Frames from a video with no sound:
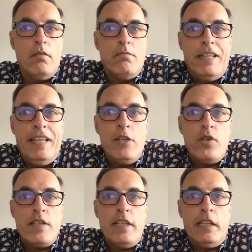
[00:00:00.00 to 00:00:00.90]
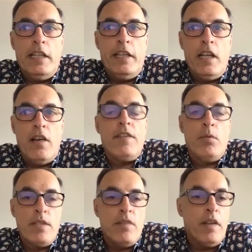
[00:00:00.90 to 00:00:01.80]
interestingly enough, there
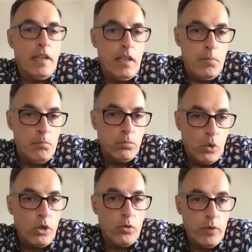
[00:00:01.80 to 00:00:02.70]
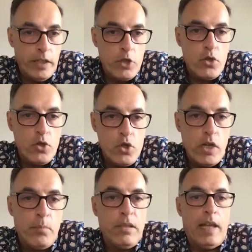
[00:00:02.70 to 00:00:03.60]
was definitely a broker
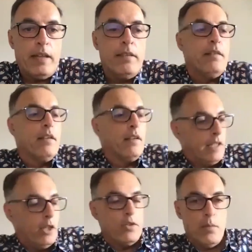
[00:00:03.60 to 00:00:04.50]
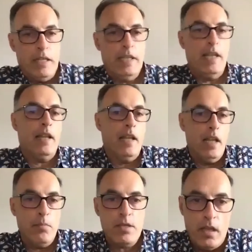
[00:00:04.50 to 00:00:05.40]
relationship that, somebody that
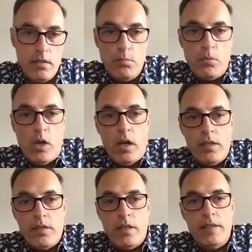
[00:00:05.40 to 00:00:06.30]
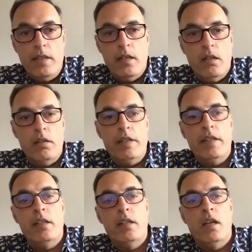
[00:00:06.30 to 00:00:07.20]
helps us brought us a deal
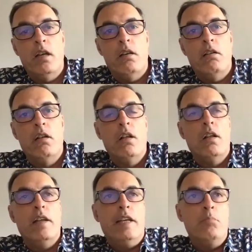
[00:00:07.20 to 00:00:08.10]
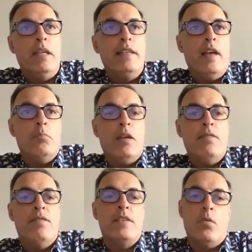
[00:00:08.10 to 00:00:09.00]
in Midtown
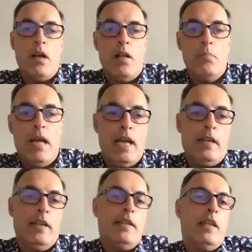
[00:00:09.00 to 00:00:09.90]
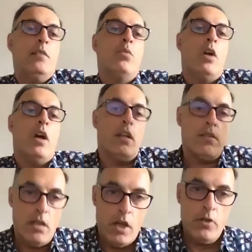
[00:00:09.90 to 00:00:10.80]
Memphis a while back, and then he brought us other